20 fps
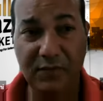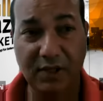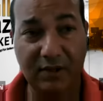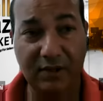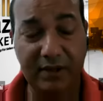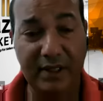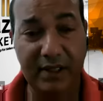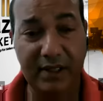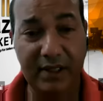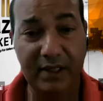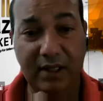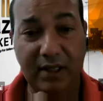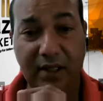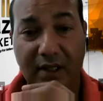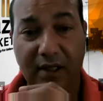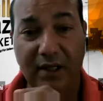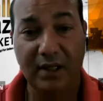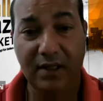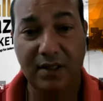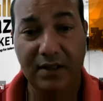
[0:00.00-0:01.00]
Okay?
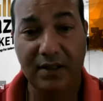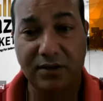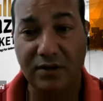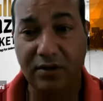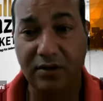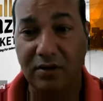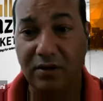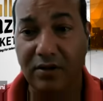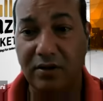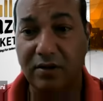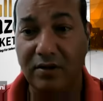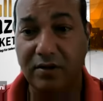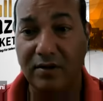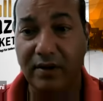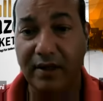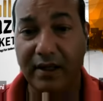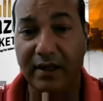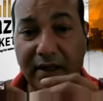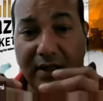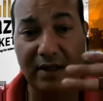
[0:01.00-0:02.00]
So
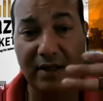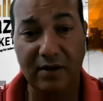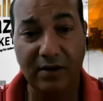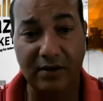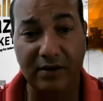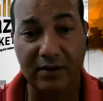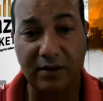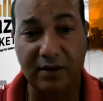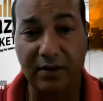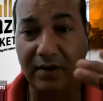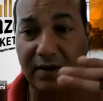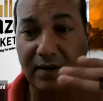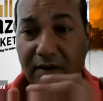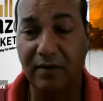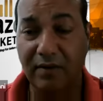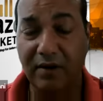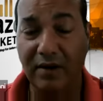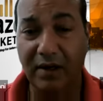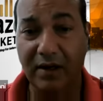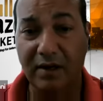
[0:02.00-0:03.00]
look,
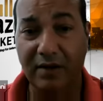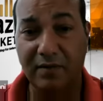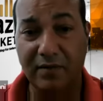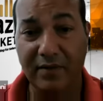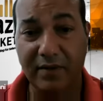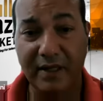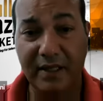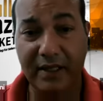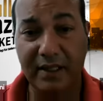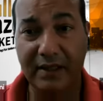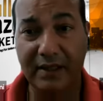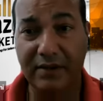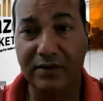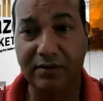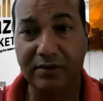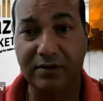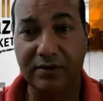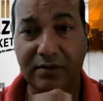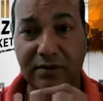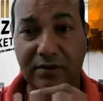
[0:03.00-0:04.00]
we
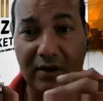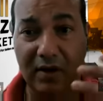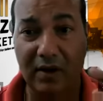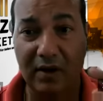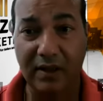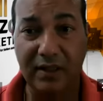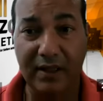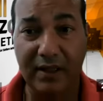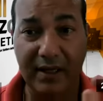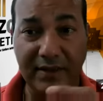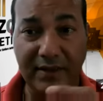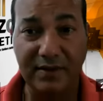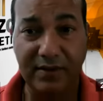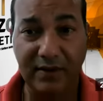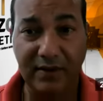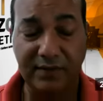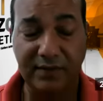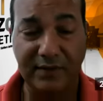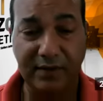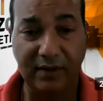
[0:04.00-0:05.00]
do all kinds
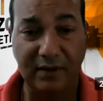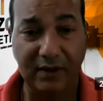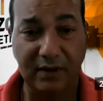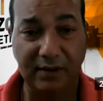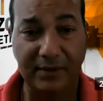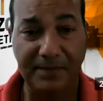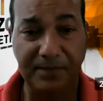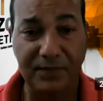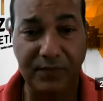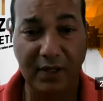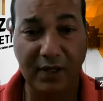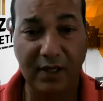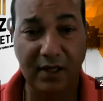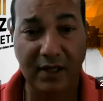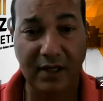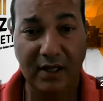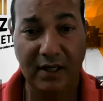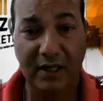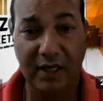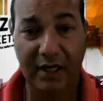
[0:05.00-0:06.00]
of
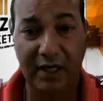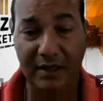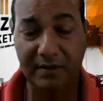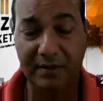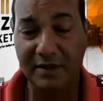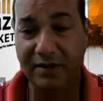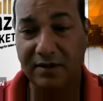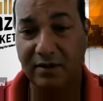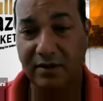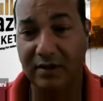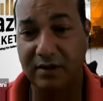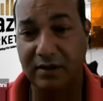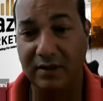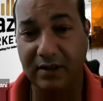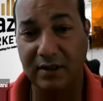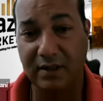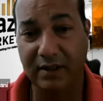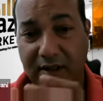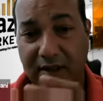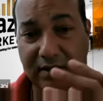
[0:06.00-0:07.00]

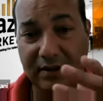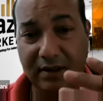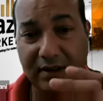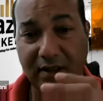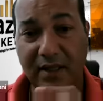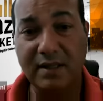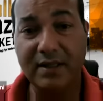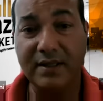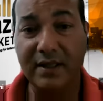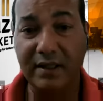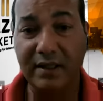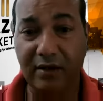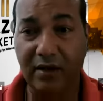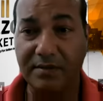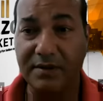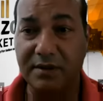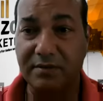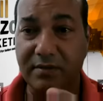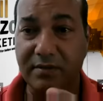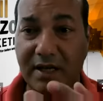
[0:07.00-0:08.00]
Amazon listing
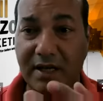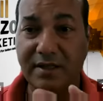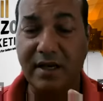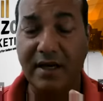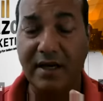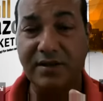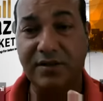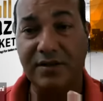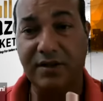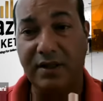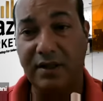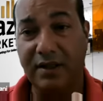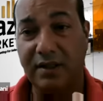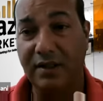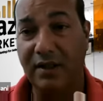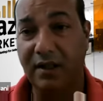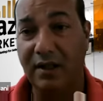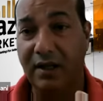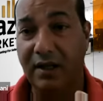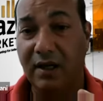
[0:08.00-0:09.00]

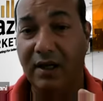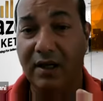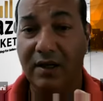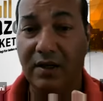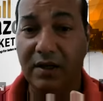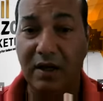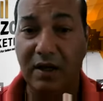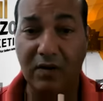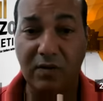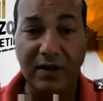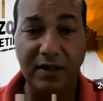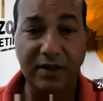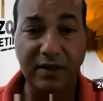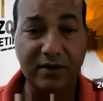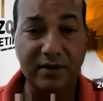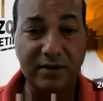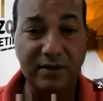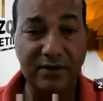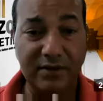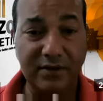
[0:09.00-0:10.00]
optimization. Now, when
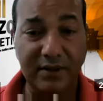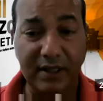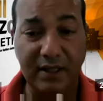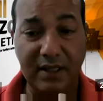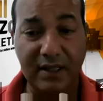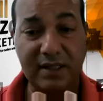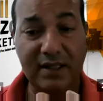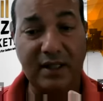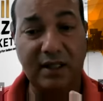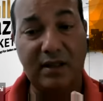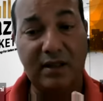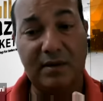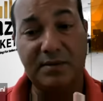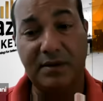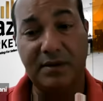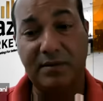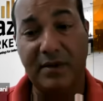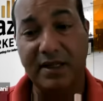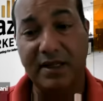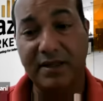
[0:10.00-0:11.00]
you're doing listing
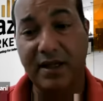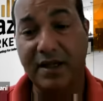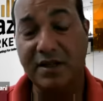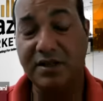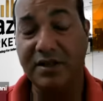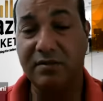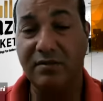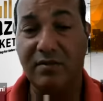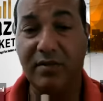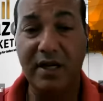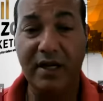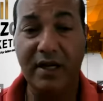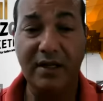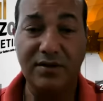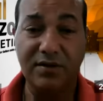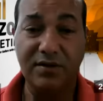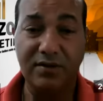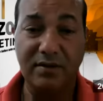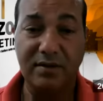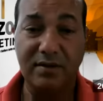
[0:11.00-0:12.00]
optimization, make
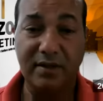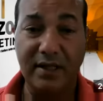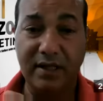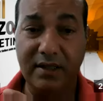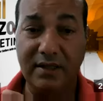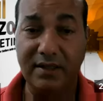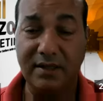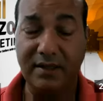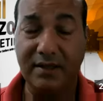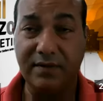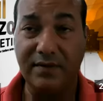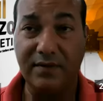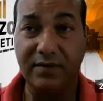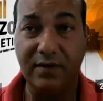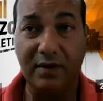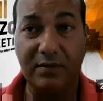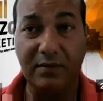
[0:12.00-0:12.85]
sure is